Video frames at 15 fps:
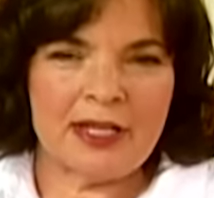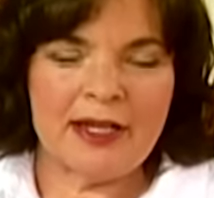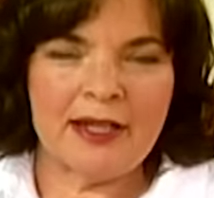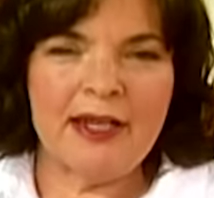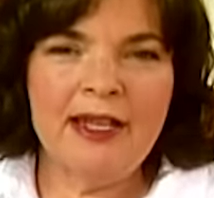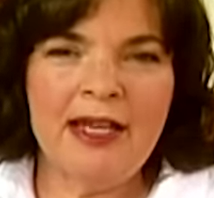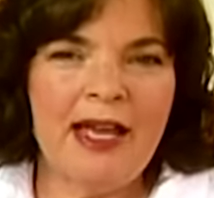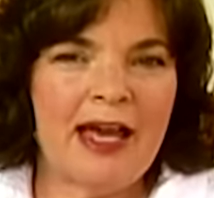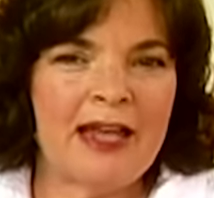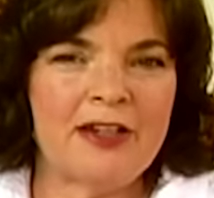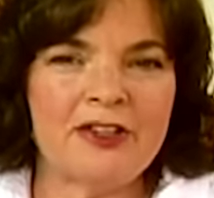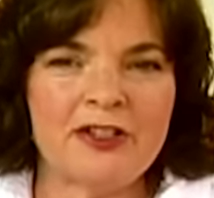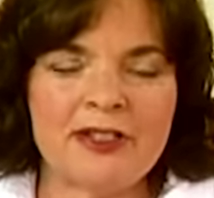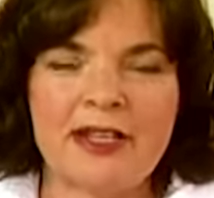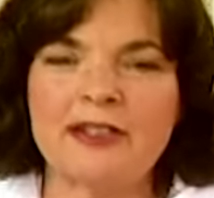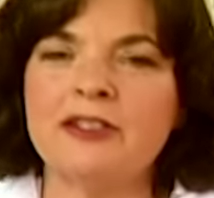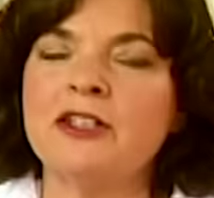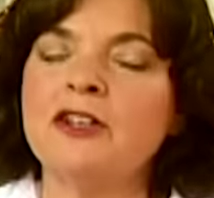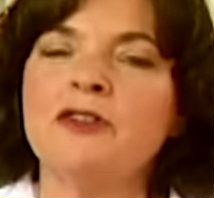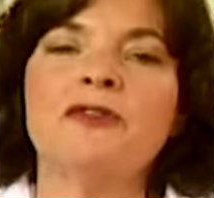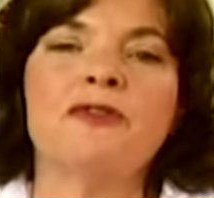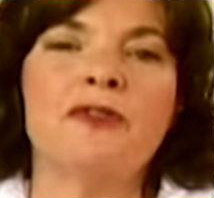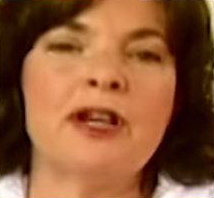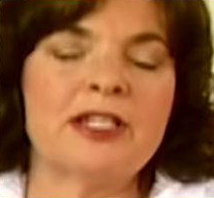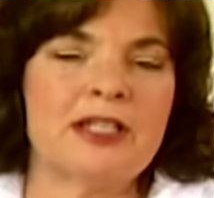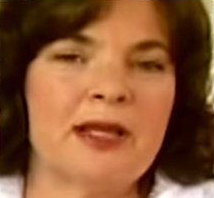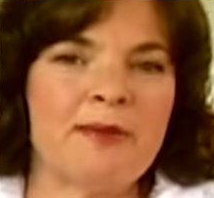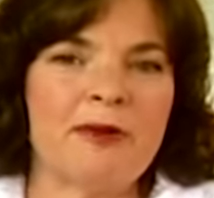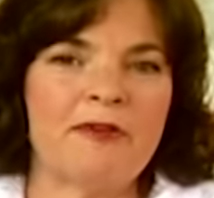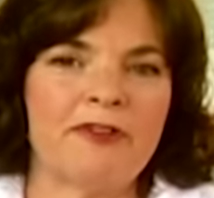in, and it just has such a fresh
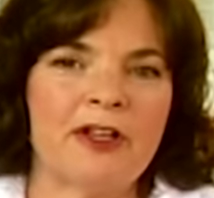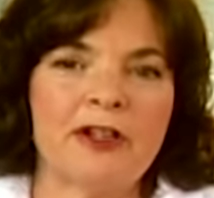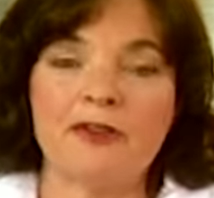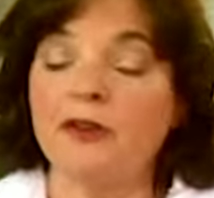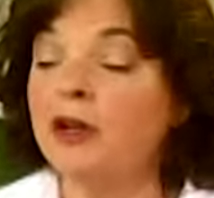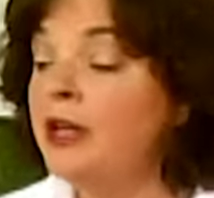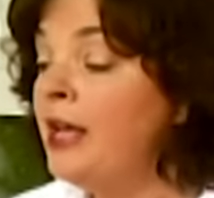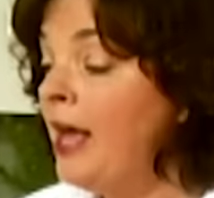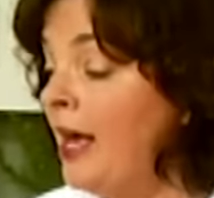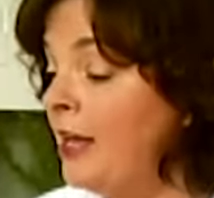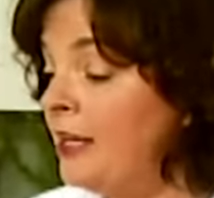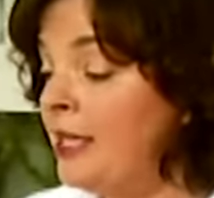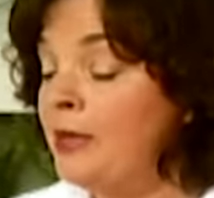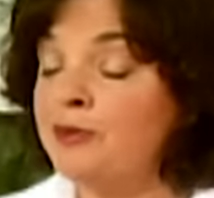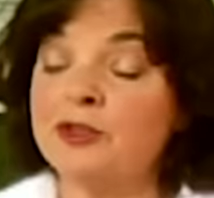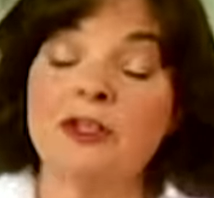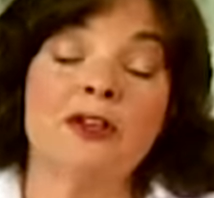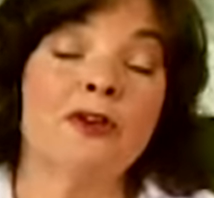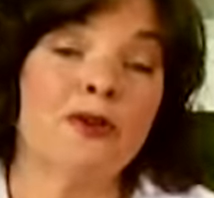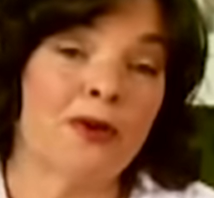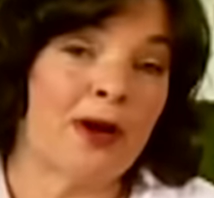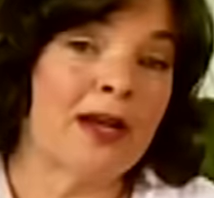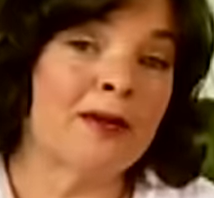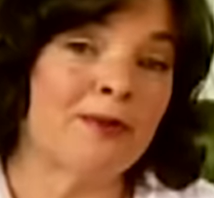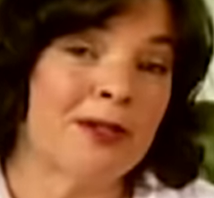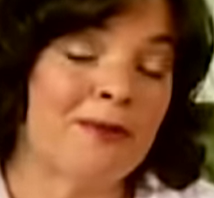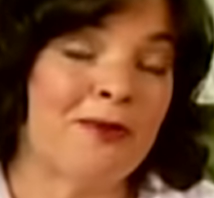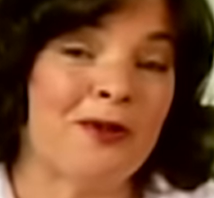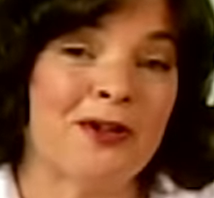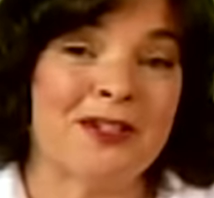lemon flavor, and it keeps it
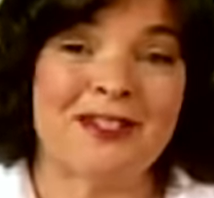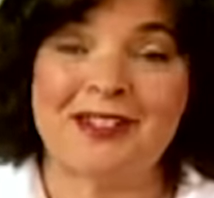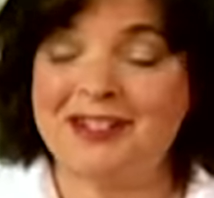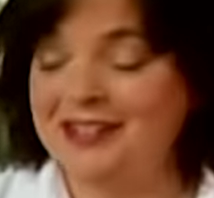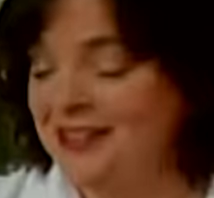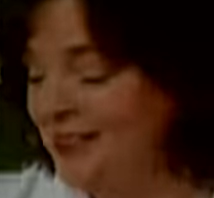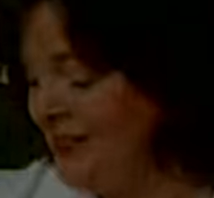incredibly moist.